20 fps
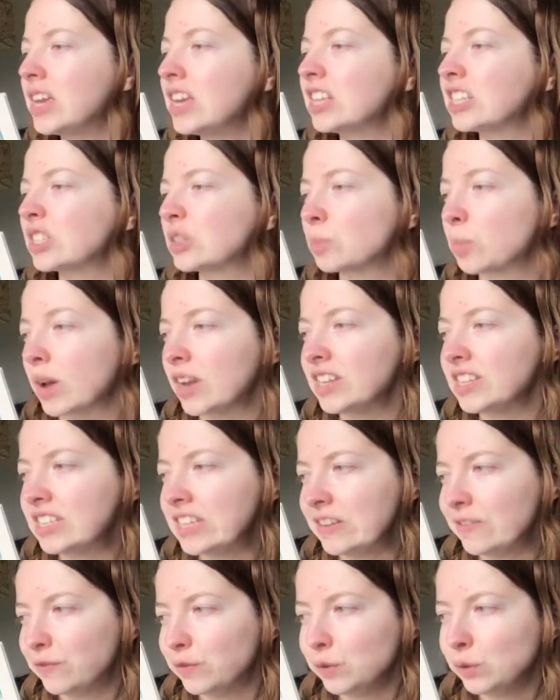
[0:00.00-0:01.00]

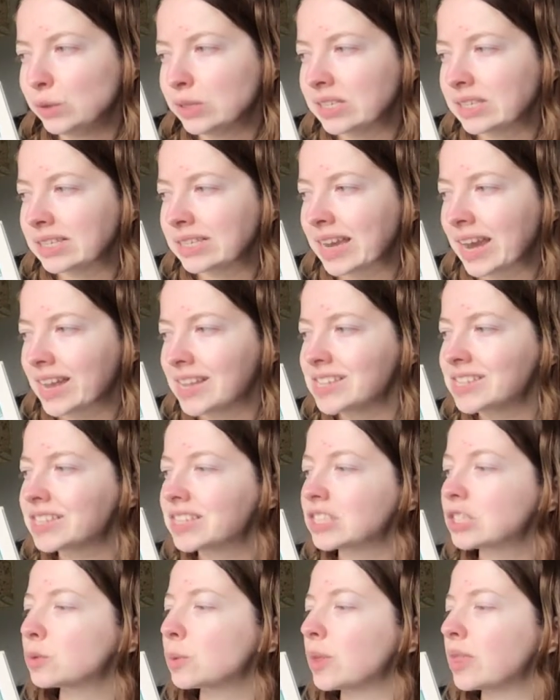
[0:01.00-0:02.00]
Spicy foods enticed
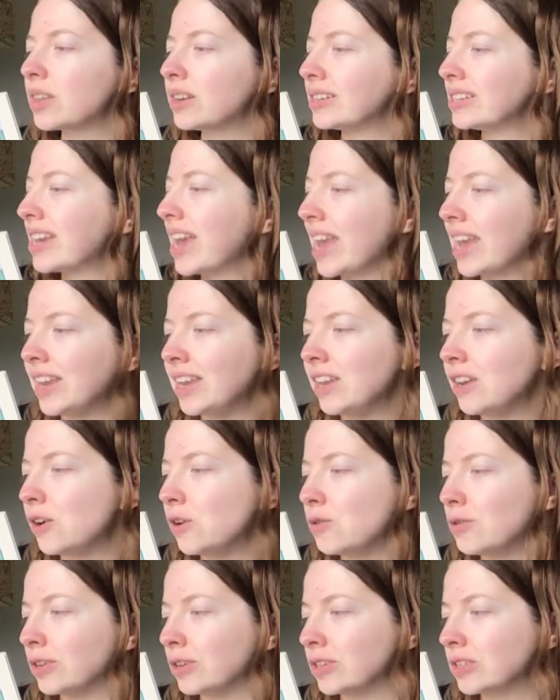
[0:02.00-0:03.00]
us with their tangy
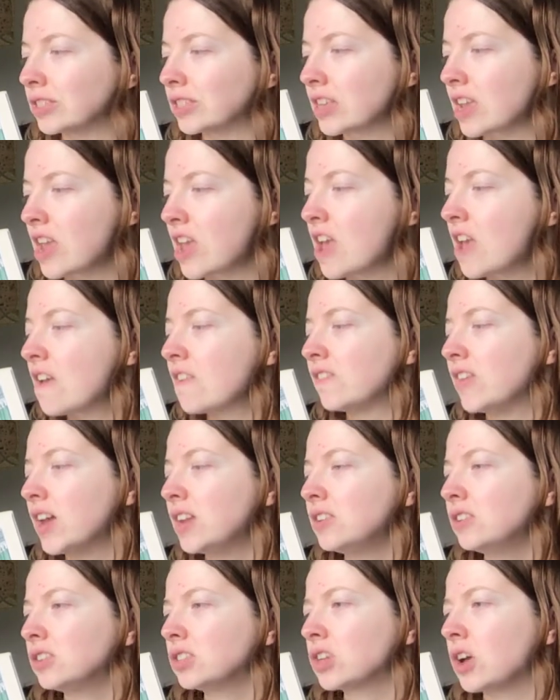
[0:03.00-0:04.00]
odors.
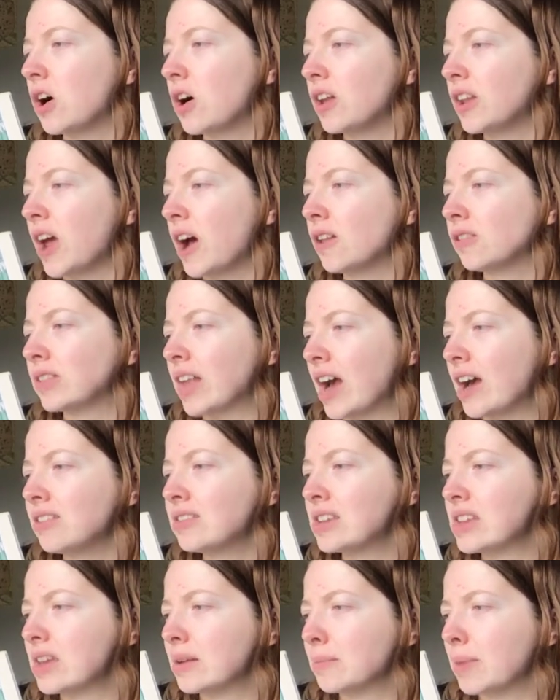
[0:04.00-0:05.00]
Vendors called out
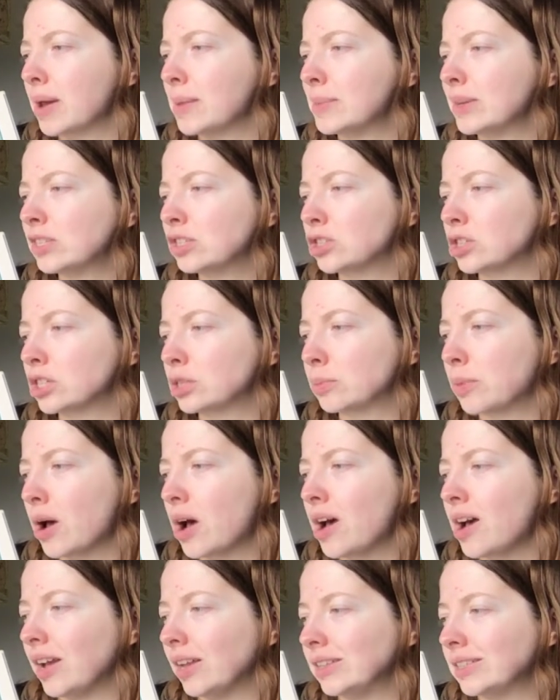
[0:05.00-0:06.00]
loudly, and my mistress
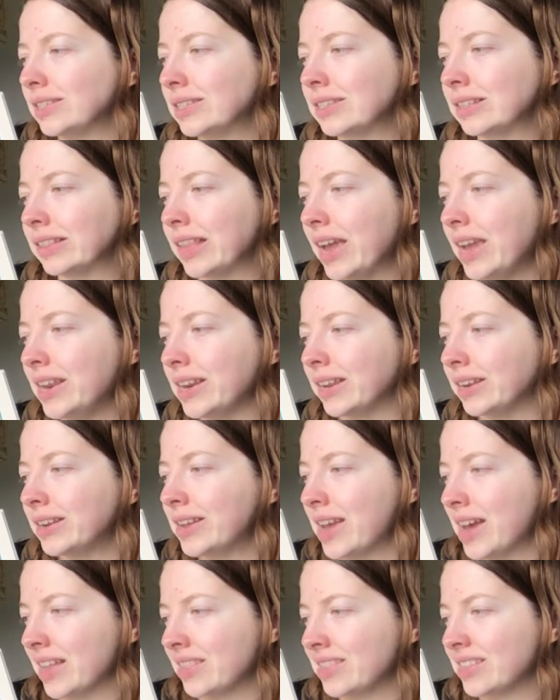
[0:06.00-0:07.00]
paused, delighted,
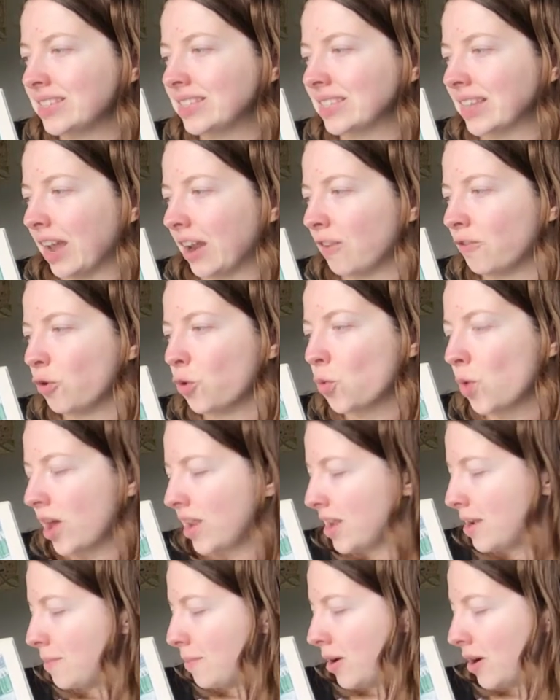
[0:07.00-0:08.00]
at the sight of a
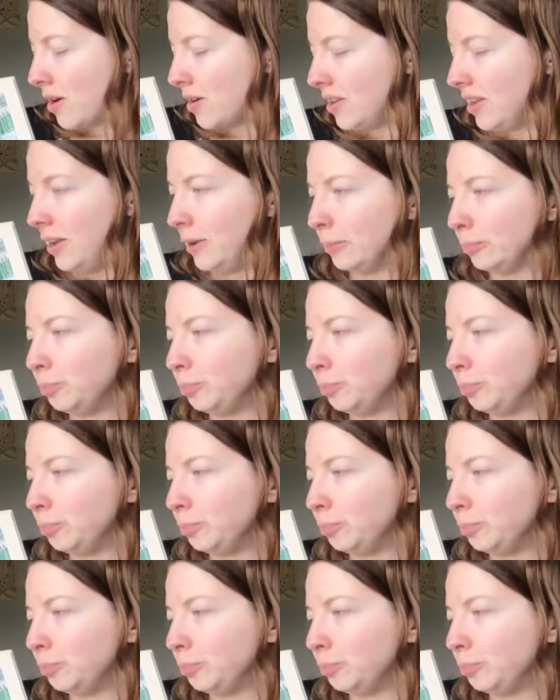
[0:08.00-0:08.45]
wedding party.